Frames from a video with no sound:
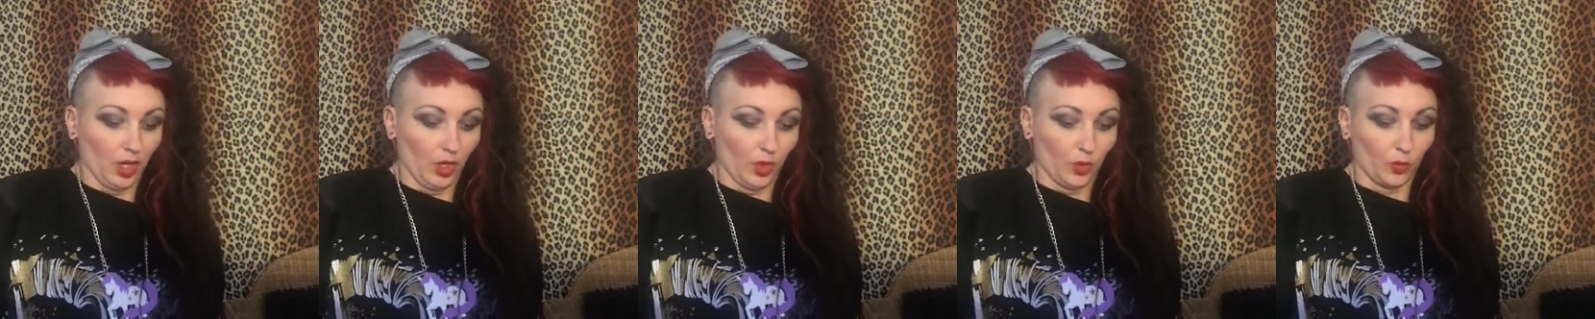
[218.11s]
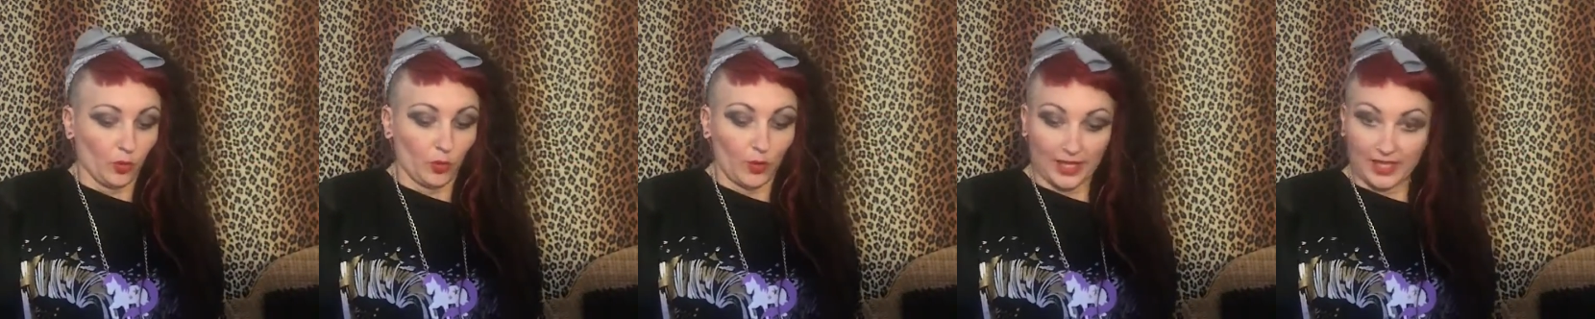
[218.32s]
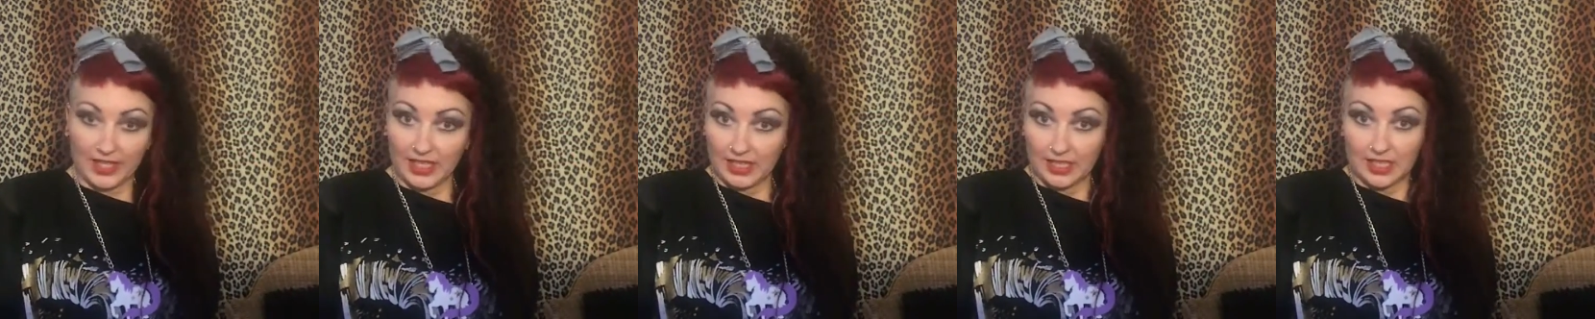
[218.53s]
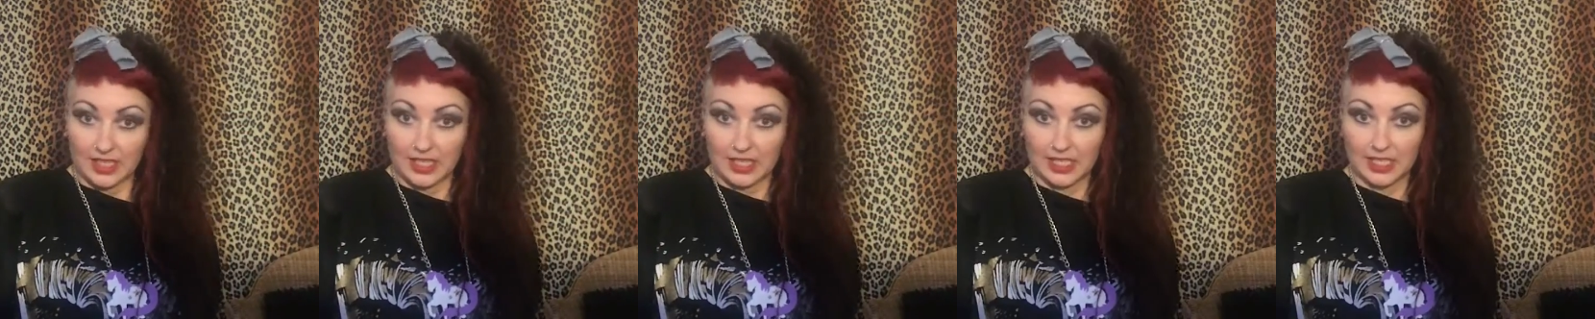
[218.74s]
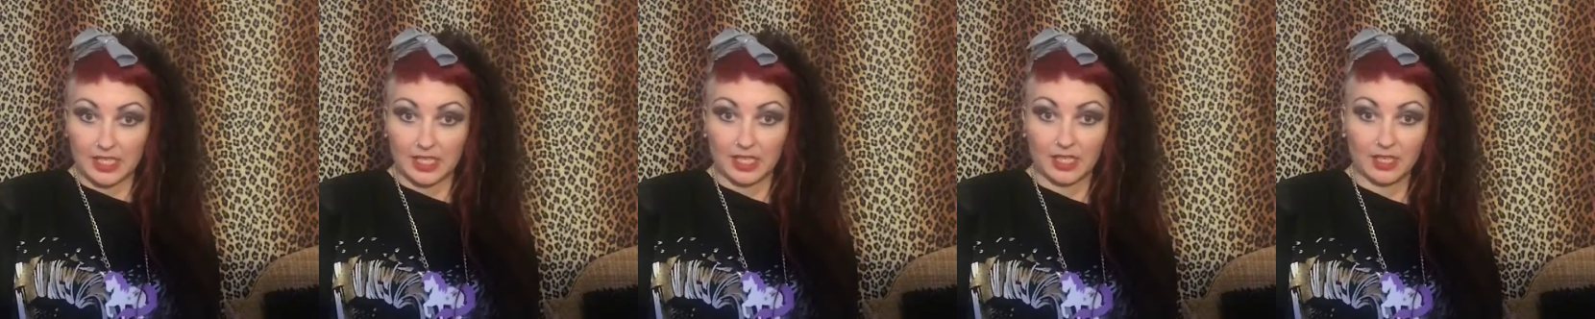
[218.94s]
When
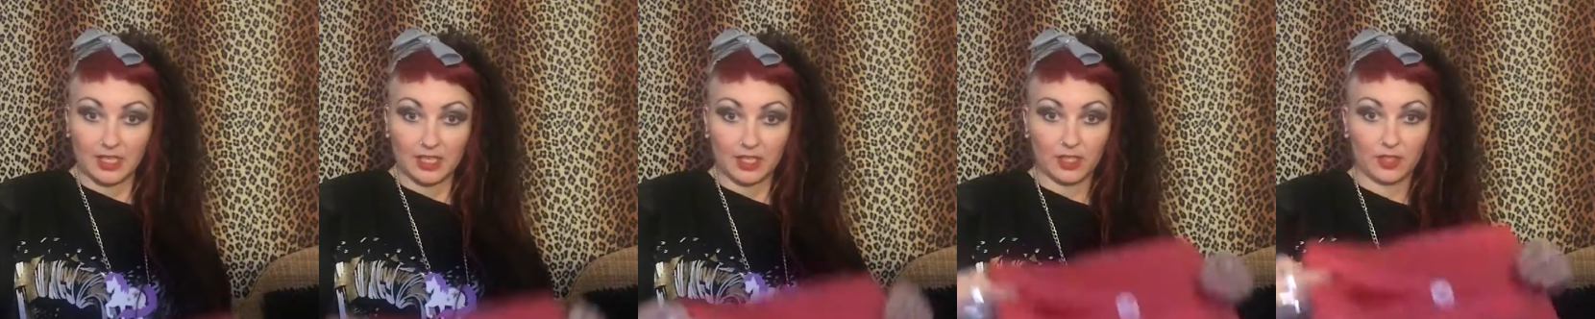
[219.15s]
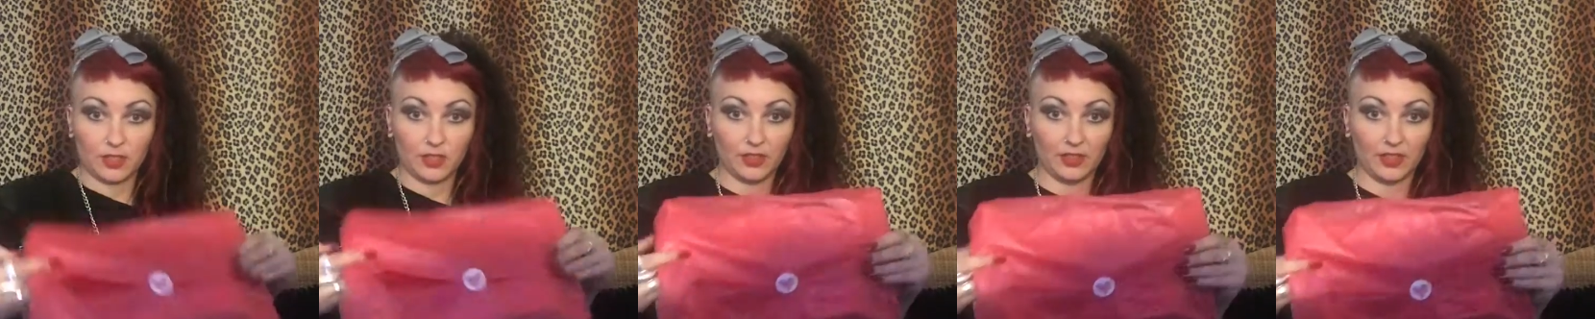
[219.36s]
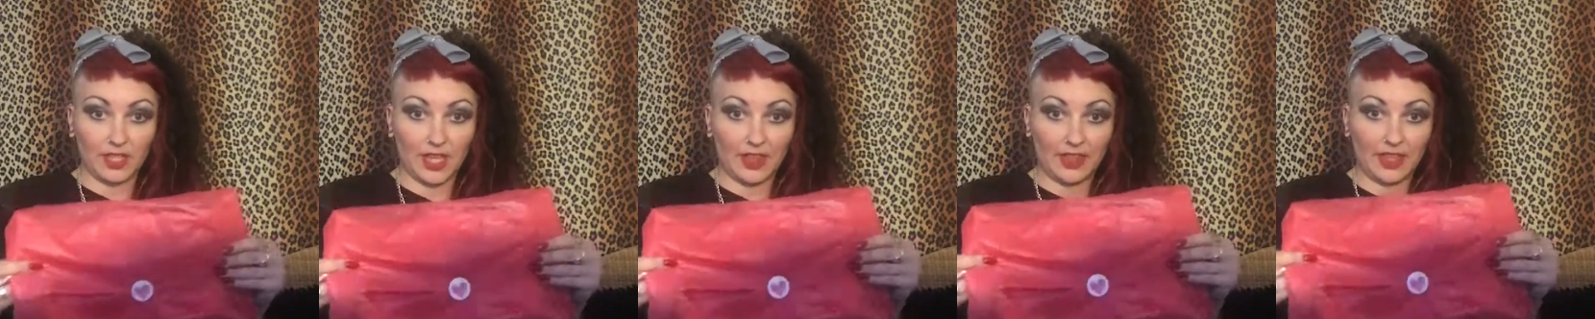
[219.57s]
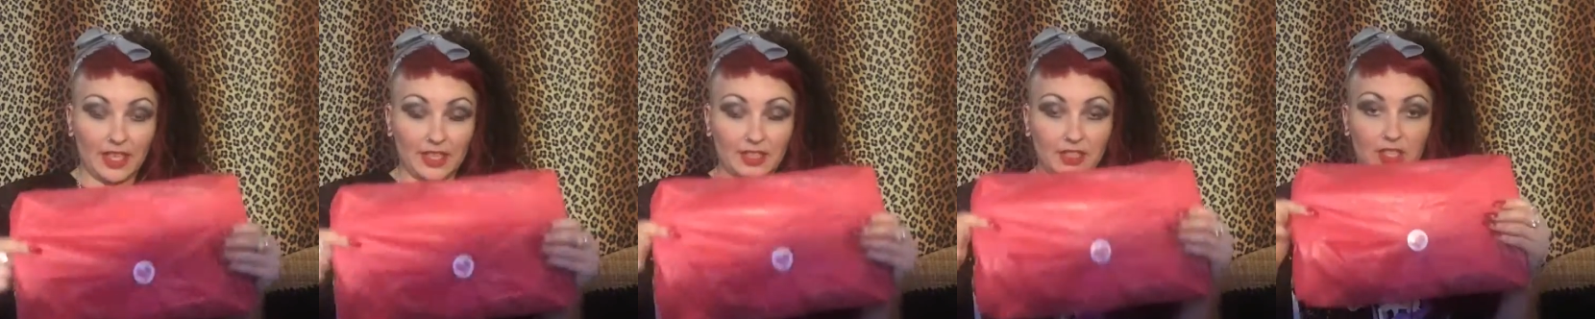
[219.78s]
it's done like that, so